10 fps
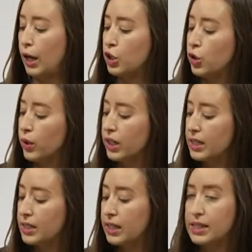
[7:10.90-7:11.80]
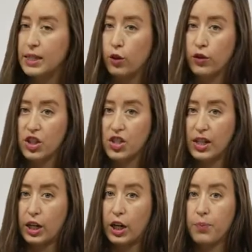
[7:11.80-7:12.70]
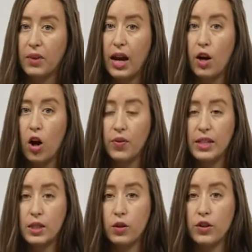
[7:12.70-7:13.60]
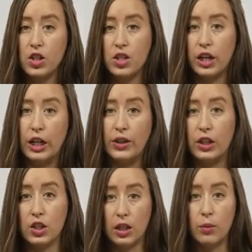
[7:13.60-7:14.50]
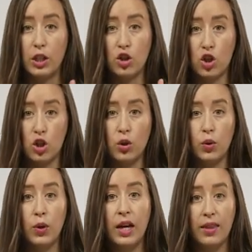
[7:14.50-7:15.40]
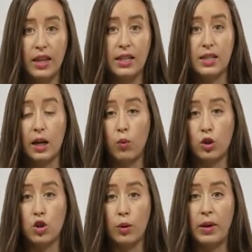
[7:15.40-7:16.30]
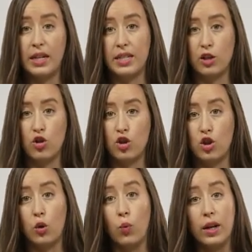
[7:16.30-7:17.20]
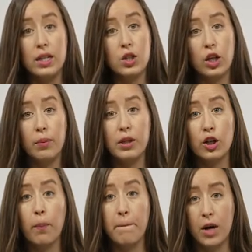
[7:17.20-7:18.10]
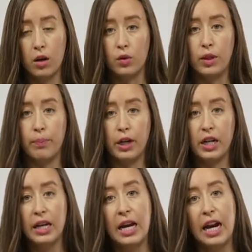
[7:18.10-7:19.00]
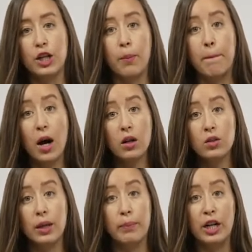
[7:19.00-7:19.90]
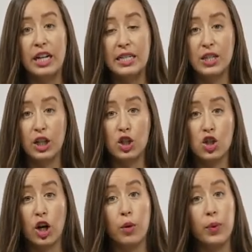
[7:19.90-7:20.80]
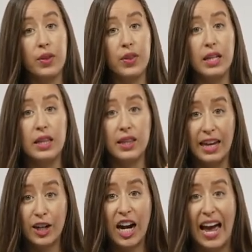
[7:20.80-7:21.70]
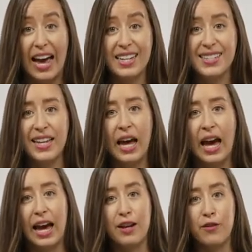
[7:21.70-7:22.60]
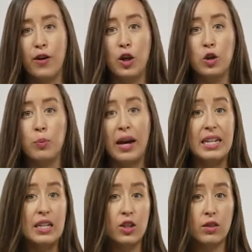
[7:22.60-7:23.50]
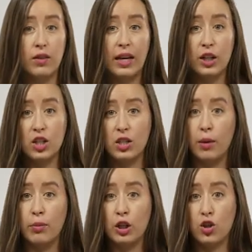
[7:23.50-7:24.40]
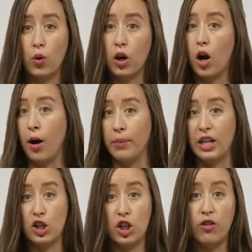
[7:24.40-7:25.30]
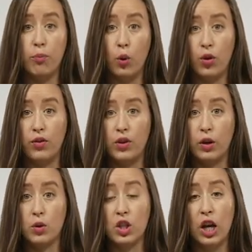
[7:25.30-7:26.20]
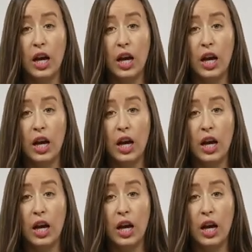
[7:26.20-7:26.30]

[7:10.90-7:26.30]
You are going to see a silver sticker. And on this silver sticker, there's going to be two things that I want you to pay attention to. One is going to be your model number. And your model number is going to start with the letter S and followed by either letters, numbers, or a combination of both of those.